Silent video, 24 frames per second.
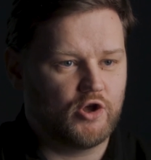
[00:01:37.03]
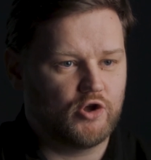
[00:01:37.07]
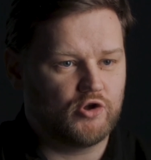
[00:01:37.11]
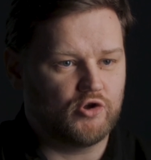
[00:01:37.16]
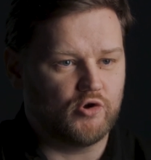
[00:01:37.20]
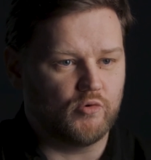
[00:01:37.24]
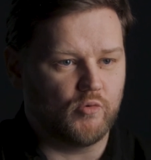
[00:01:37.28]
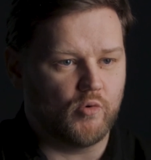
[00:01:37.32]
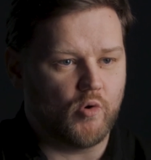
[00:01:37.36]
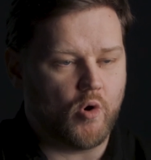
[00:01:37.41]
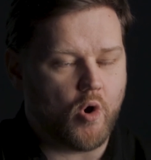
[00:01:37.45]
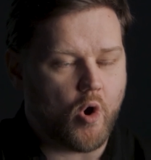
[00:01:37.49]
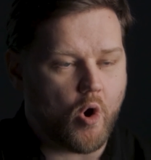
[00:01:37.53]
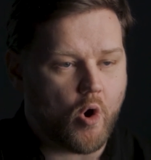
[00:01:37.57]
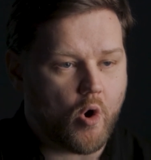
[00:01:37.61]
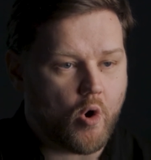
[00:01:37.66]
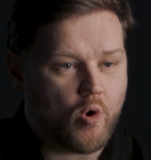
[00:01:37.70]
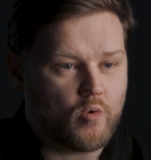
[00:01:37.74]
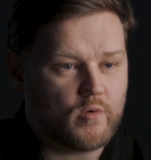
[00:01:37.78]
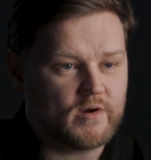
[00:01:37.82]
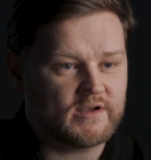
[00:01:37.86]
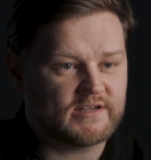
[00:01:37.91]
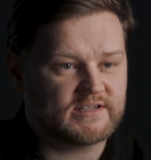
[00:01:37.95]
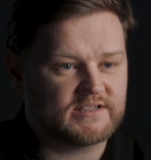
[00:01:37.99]
You will
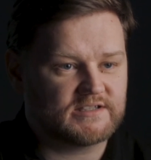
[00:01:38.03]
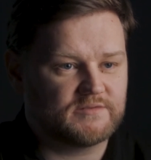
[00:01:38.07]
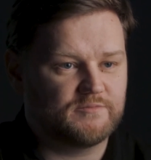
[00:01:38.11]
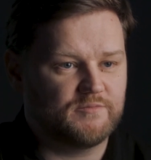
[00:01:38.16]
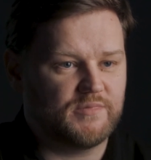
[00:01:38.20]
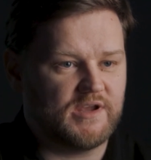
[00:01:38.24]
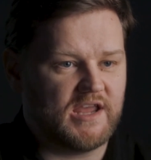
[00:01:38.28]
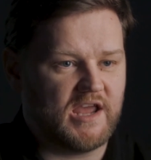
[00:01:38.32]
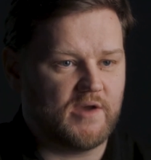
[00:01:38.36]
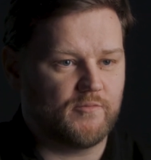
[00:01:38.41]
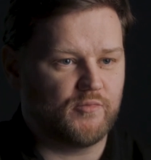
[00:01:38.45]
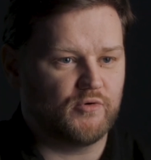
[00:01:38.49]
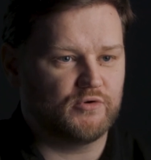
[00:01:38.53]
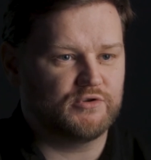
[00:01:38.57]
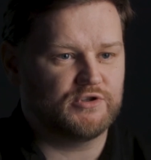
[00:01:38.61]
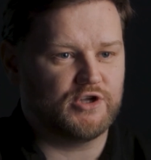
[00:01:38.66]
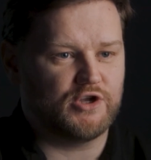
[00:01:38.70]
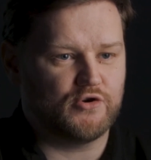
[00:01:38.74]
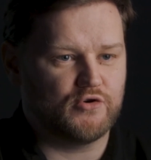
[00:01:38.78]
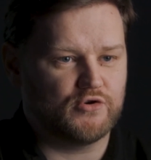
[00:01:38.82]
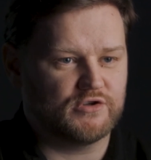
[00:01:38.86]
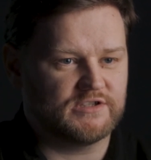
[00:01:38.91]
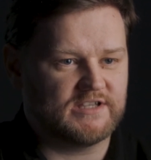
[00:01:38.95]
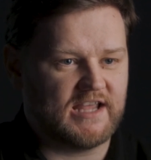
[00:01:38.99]
always be able to
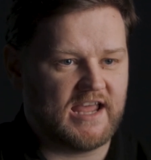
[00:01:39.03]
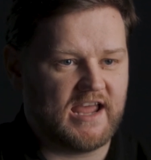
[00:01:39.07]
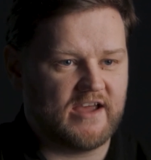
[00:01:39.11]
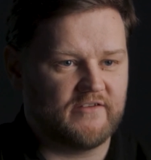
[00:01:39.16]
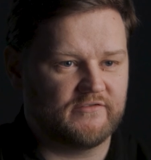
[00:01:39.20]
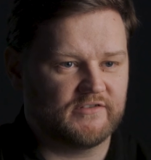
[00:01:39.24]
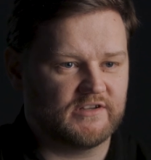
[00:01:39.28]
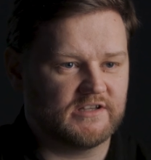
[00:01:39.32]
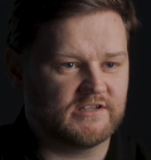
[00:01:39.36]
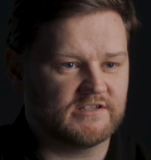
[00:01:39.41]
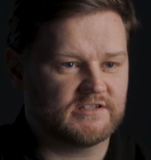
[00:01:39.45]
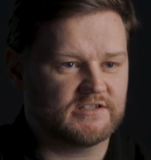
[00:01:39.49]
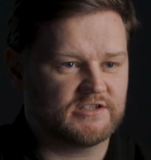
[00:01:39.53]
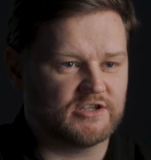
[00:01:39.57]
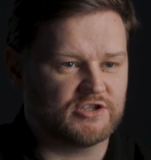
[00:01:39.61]
use the evidence